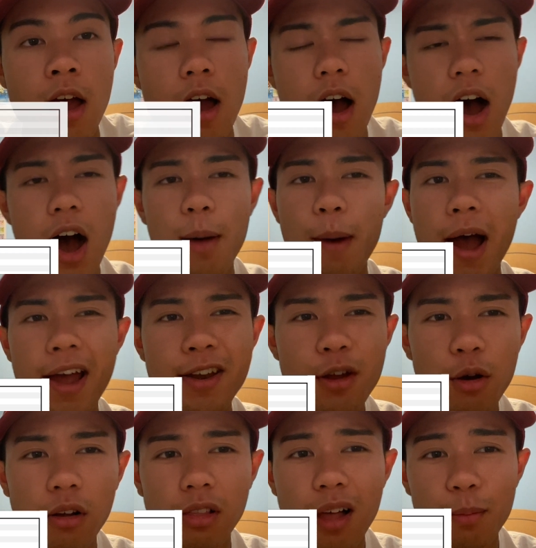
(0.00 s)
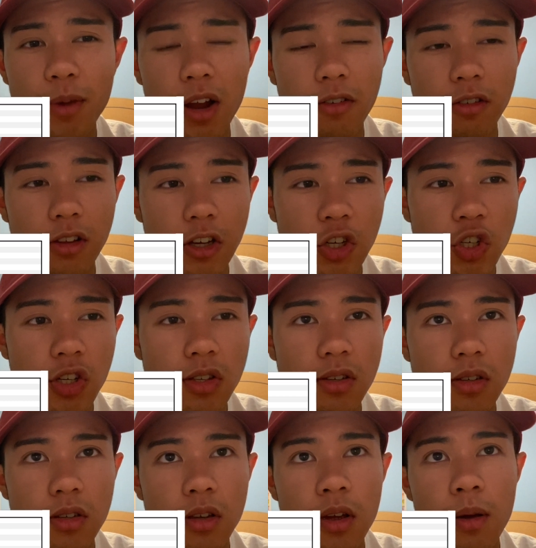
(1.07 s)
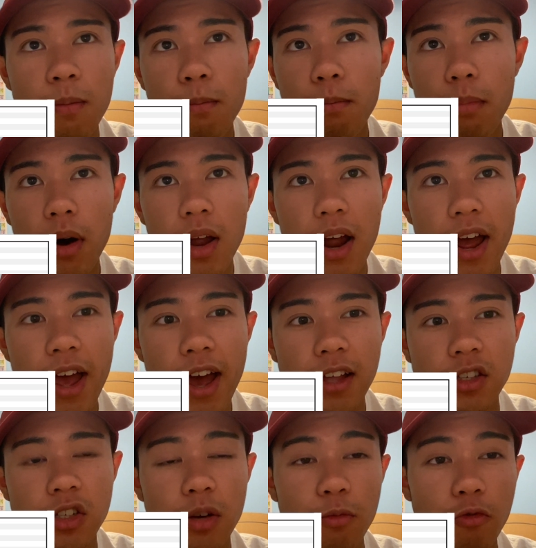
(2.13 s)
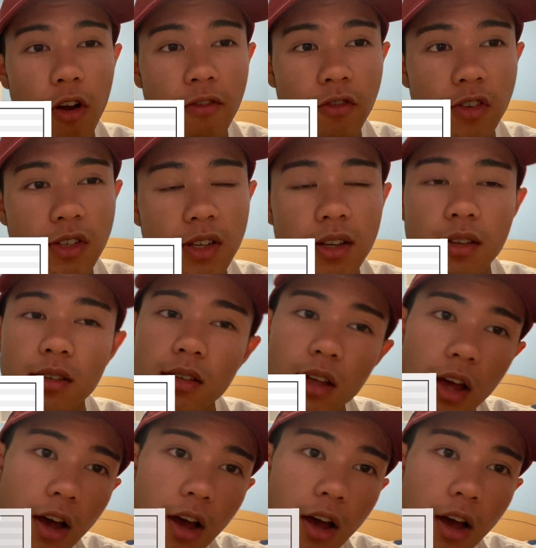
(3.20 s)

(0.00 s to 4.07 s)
I know alumni relations, but I had some references.